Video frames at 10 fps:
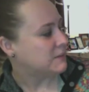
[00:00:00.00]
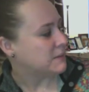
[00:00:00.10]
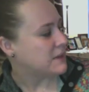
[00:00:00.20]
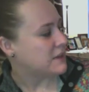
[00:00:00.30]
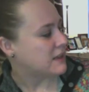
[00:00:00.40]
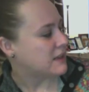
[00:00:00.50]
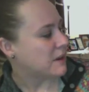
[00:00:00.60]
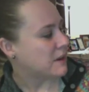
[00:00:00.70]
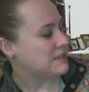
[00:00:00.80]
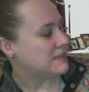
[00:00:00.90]
God's
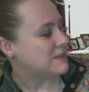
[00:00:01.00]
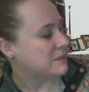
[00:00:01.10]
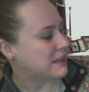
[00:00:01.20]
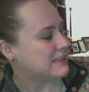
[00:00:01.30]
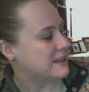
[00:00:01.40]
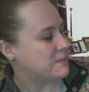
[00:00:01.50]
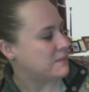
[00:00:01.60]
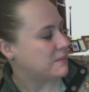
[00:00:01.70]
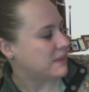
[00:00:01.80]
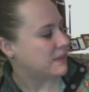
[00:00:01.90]
promise to bless
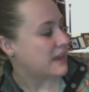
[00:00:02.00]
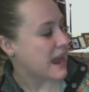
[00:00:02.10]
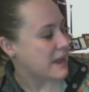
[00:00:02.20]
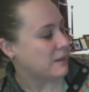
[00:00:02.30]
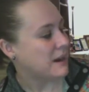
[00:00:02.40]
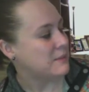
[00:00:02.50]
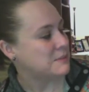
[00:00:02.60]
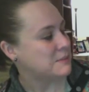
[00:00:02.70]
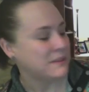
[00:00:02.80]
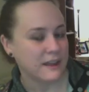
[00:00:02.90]
him and
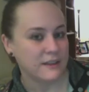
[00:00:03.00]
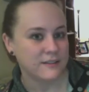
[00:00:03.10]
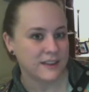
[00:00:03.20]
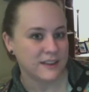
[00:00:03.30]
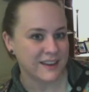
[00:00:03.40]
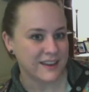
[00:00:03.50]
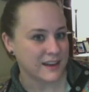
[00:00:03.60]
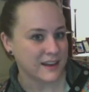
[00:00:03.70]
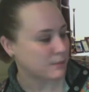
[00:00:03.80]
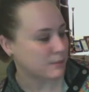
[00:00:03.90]
Abraham's belief in
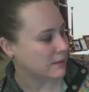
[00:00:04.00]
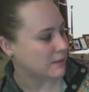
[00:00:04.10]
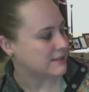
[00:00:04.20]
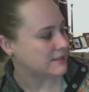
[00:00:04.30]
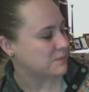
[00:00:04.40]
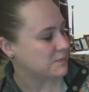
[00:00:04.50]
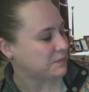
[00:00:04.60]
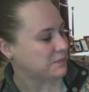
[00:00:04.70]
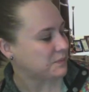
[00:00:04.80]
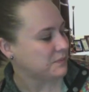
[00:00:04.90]
God's promise.
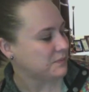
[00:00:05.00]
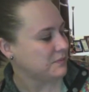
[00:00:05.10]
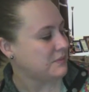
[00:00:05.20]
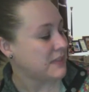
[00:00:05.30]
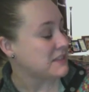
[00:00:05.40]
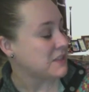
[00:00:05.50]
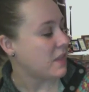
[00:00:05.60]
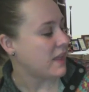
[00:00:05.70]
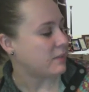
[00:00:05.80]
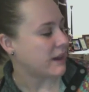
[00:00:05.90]
That's
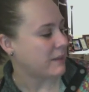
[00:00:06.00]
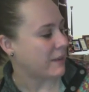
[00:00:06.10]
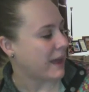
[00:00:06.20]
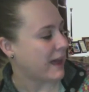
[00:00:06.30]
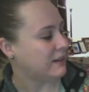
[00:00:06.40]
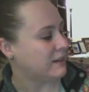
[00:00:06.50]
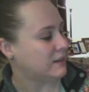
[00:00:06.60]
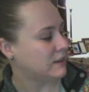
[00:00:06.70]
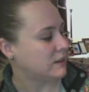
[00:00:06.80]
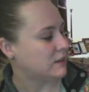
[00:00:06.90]
all Abraham had,
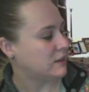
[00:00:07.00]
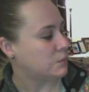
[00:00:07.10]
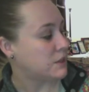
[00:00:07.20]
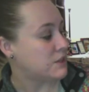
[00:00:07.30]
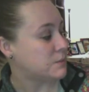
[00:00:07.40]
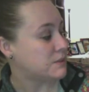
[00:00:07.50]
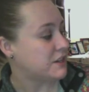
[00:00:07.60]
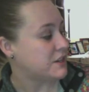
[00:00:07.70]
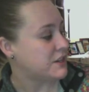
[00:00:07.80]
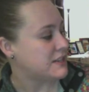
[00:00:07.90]
which
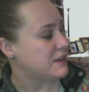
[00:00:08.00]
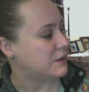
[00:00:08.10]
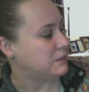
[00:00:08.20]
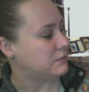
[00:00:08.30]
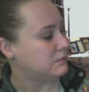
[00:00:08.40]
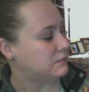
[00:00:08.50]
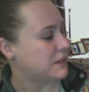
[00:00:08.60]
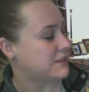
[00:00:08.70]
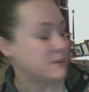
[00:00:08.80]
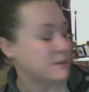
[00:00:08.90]
was a good deal
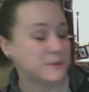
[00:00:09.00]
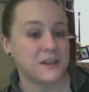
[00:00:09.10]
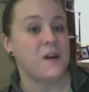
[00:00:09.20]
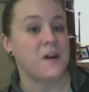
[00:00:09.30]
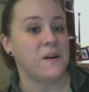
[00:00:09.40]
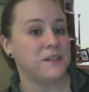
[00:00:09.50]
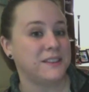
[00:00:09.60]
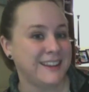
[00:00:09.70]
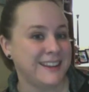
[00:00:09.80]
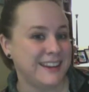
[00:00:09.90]
because it was all
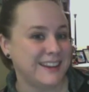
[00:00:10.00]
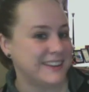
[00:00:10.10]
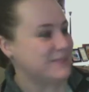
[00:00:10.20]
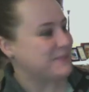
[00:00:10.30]
he needed.